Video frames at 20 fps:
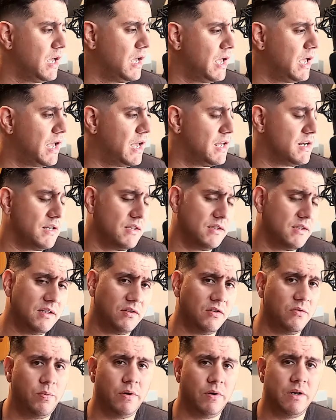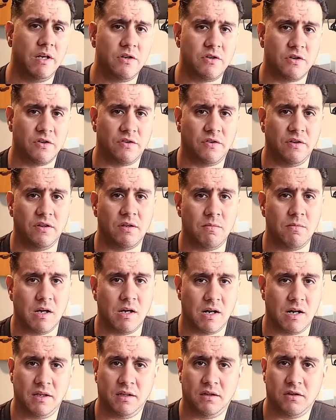And this is pretty interesting to me, and
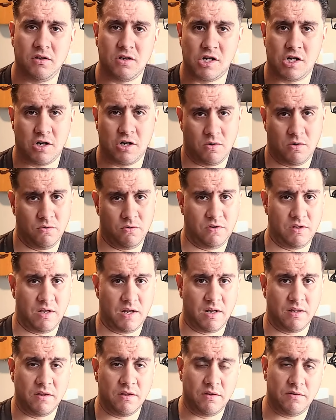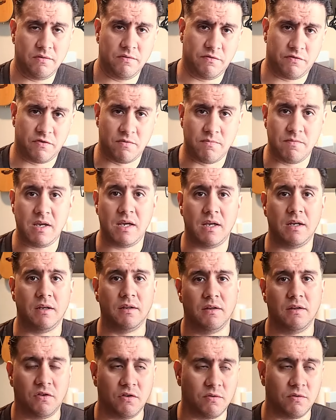I think this shows that for me,
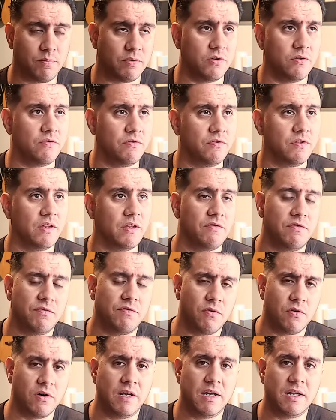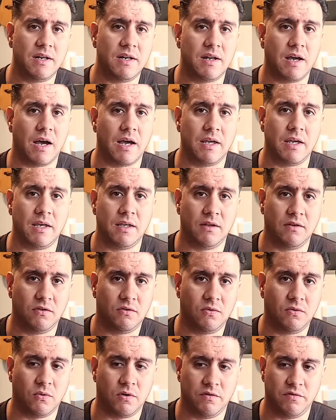this is proof that four hit die is
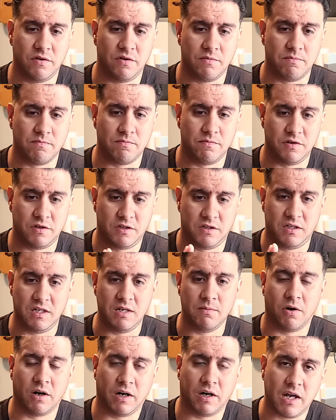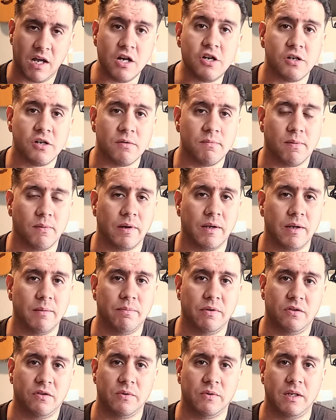sort of the demarcation point
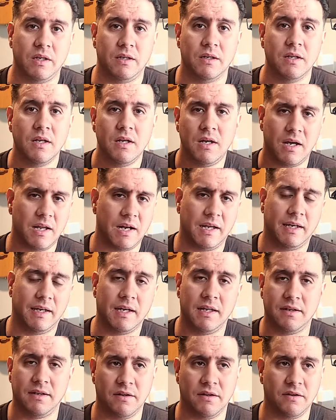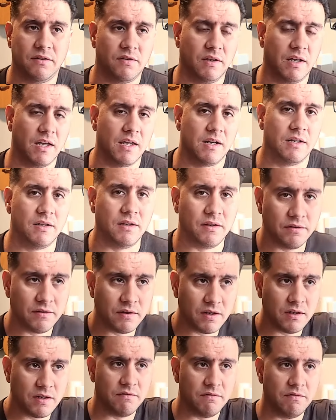between, and I get into this again in the
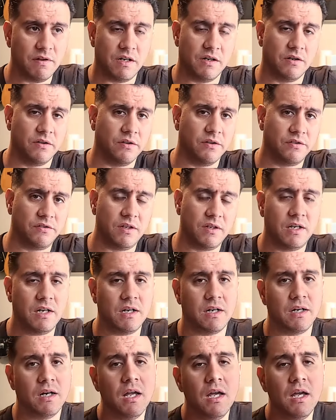video you'll see here,